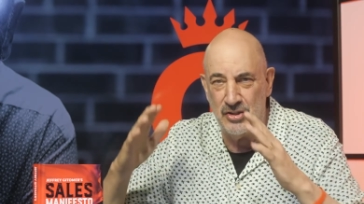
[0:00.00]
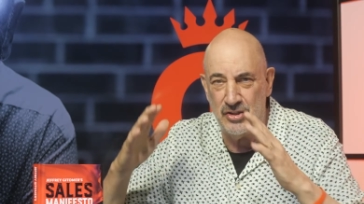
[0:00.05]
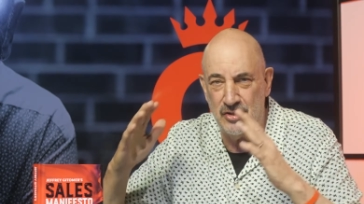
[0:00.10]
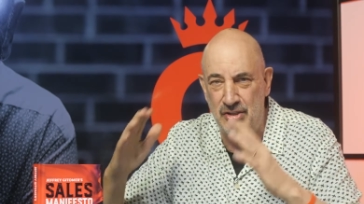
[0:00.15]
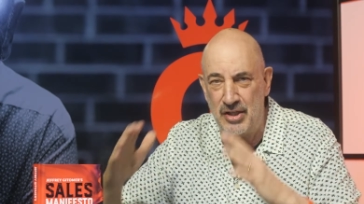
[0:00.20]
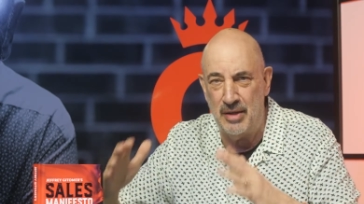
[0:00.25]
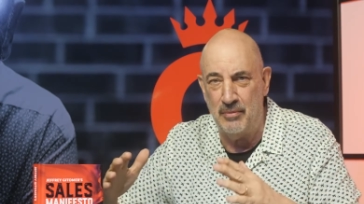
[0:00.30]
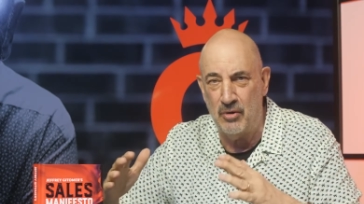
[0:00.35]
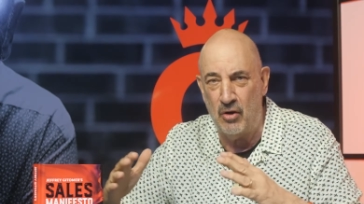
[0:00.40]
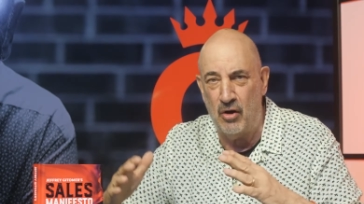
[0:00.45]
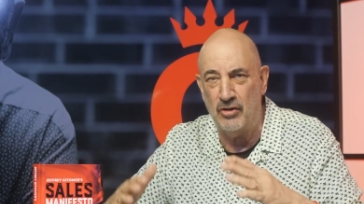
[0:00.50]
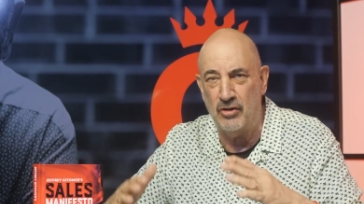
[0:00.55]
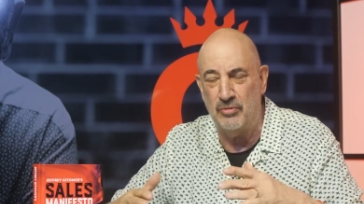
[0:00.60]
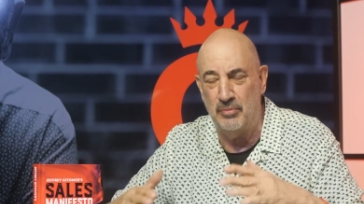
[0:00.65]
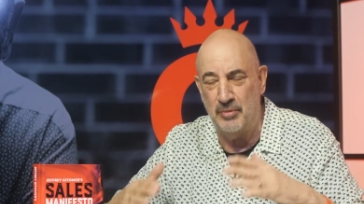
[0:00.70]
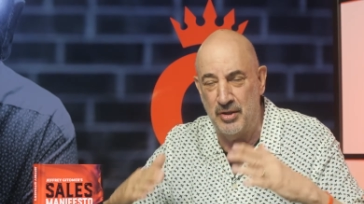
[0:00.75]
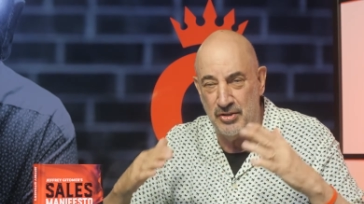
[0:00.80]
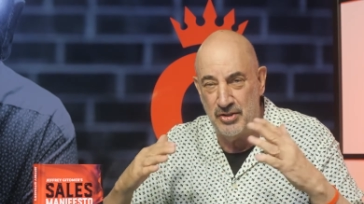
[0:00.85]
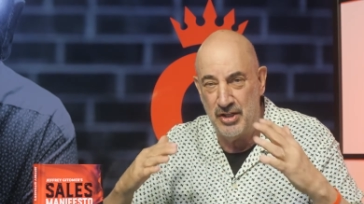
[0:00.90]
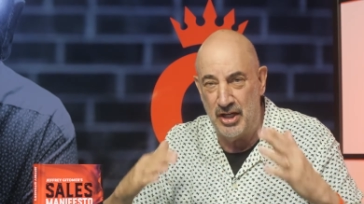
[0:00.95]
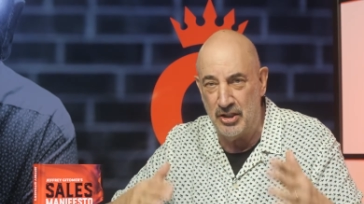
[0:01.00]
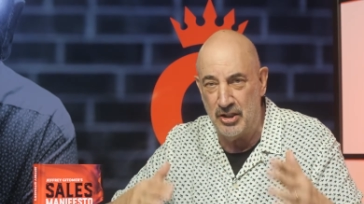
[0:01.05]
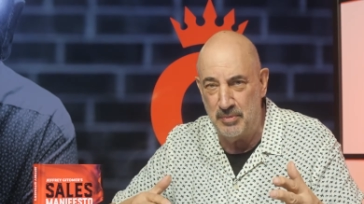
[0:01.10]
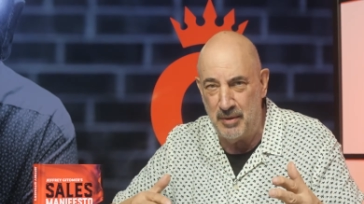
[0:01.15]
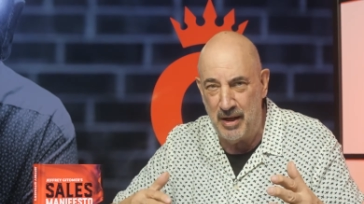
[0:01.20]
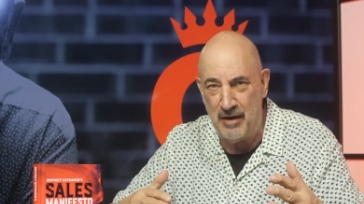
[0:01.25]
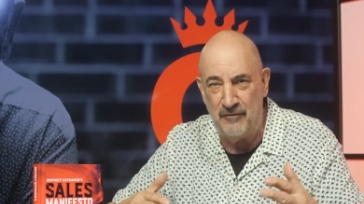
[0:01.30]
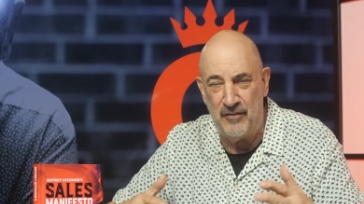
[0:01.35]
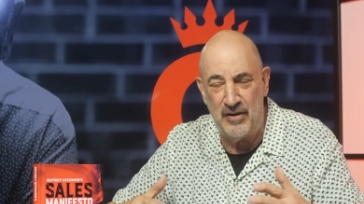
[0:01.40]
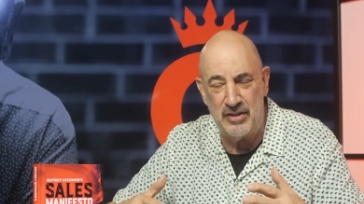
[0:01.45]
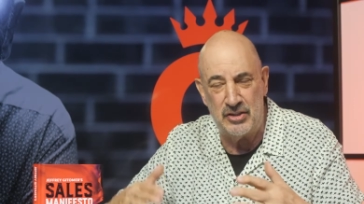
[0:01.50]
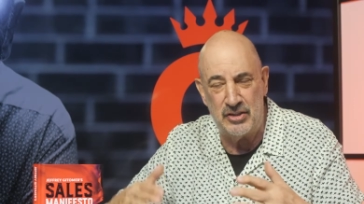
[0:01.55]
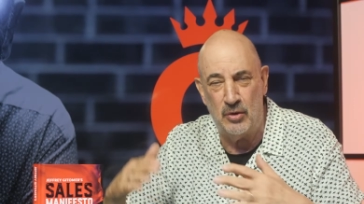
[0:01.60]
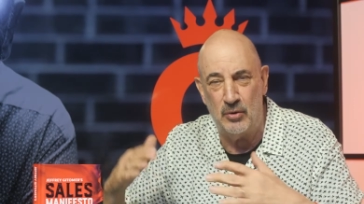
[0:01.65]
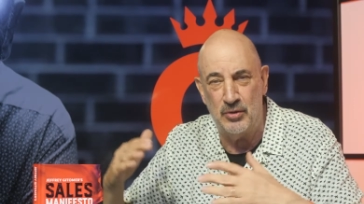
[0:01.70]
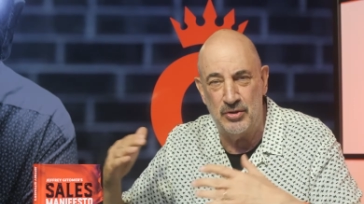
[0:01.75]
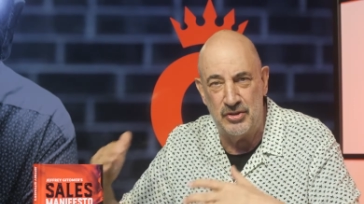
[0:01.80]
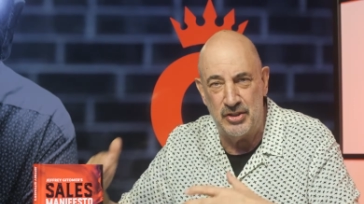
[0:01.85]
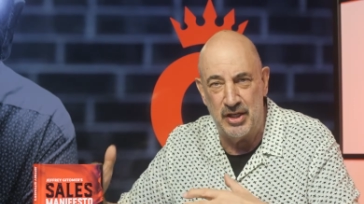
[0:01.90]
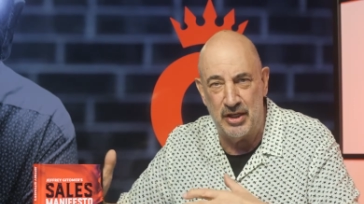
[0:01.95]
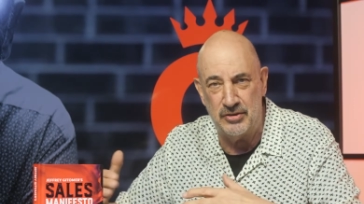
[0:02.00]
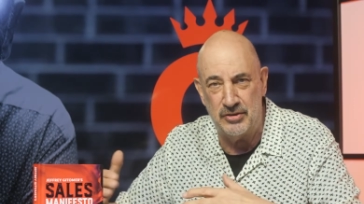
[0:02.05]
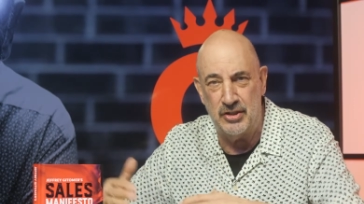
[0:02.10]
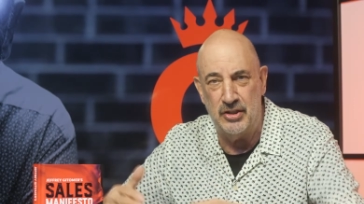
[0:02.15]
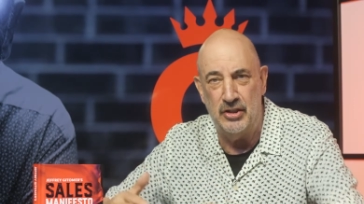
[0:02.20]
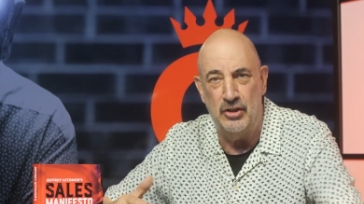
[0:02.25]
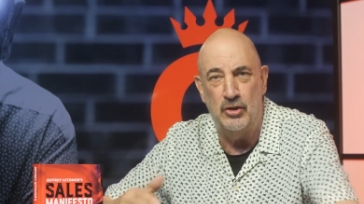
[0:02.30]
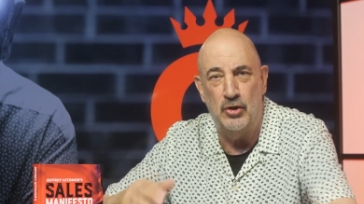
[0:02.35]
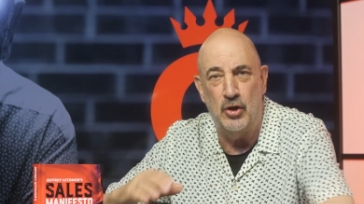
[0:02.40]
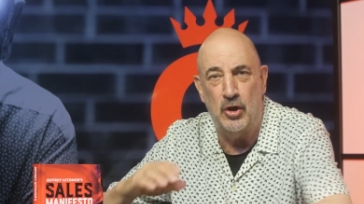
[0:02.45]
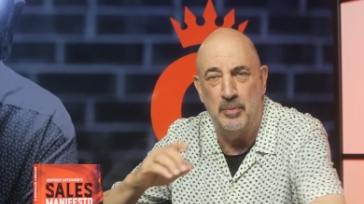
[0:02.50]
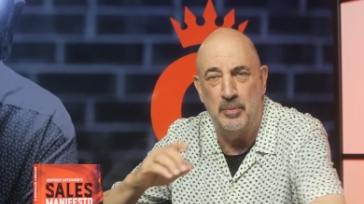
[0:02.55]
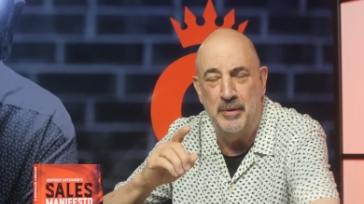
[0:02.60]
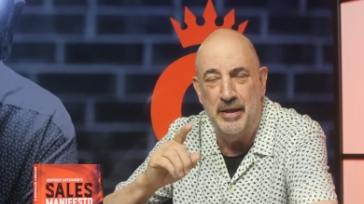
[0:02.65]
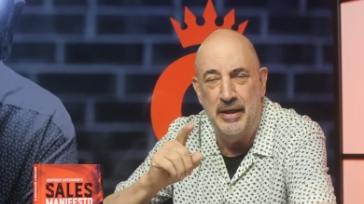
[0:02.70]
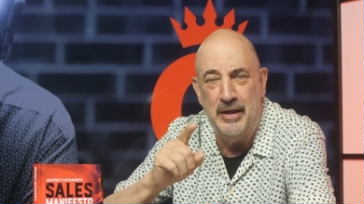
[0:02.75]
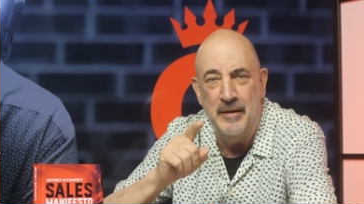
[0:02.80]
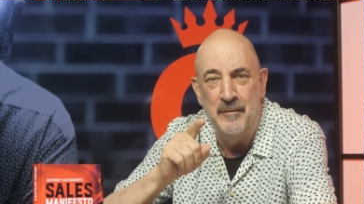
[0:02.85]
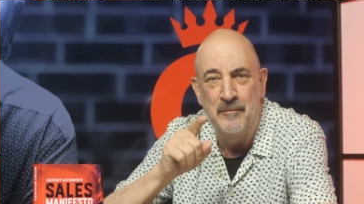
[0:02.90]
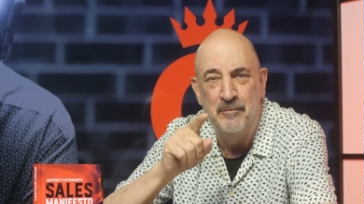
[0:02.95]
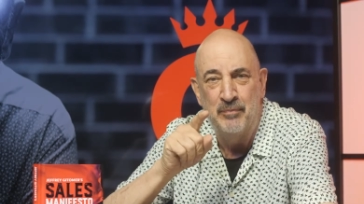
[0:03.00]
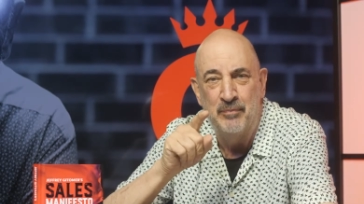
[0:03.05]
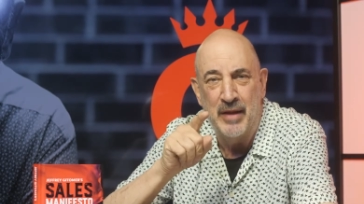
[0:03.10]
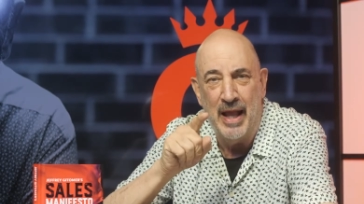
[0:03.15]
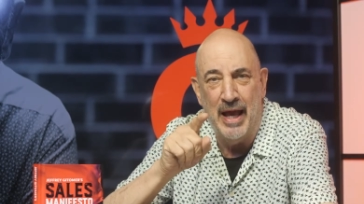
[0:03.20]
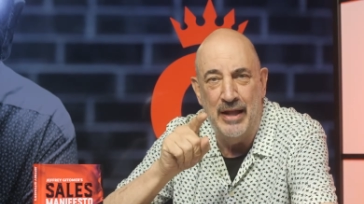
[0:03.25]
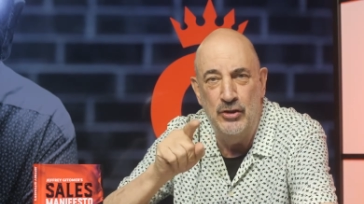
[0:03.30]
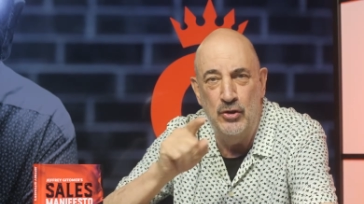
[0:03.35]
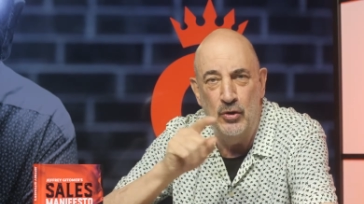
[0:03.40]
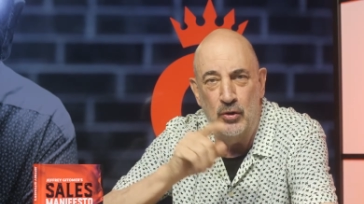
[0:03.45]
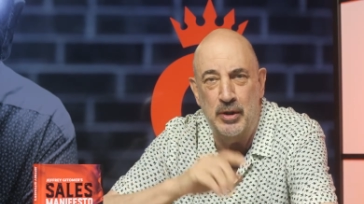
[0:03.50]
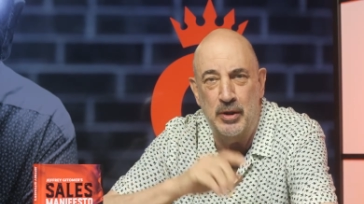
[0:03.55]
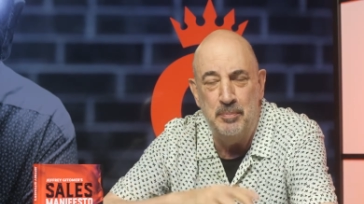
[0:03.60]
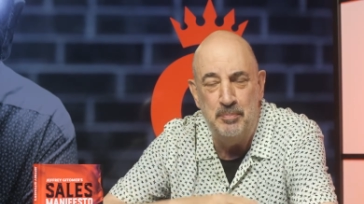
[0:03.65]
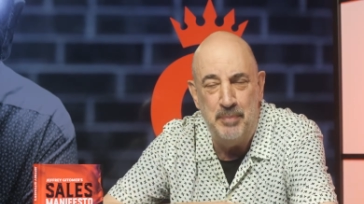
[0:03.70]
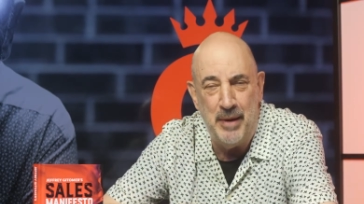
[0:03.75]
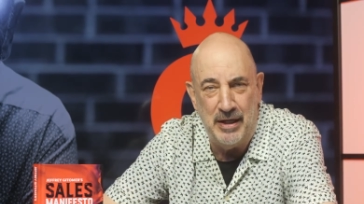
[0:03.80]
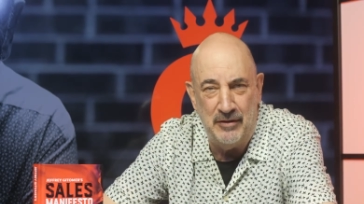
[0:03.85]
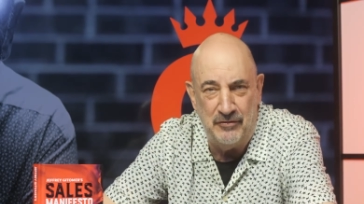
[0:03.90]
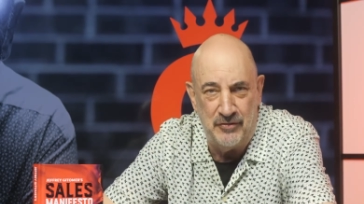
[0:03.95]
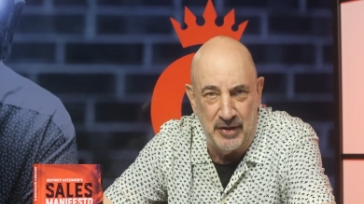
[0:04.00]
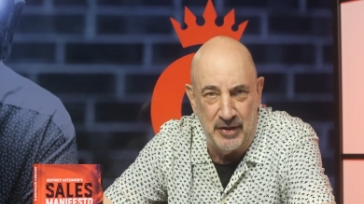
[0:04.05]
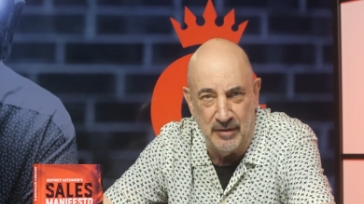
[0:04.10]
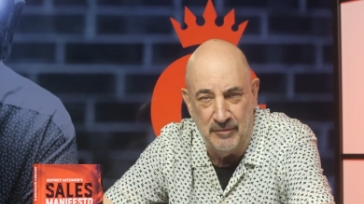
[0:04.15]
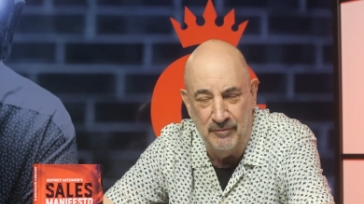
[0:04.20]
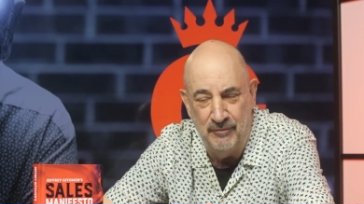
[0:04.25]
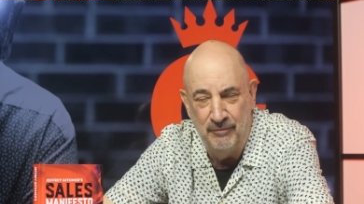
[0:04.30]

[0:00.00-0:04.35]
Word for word: seminars from the Sales Manifesto and Sales in the New York Minute, and you can benefit.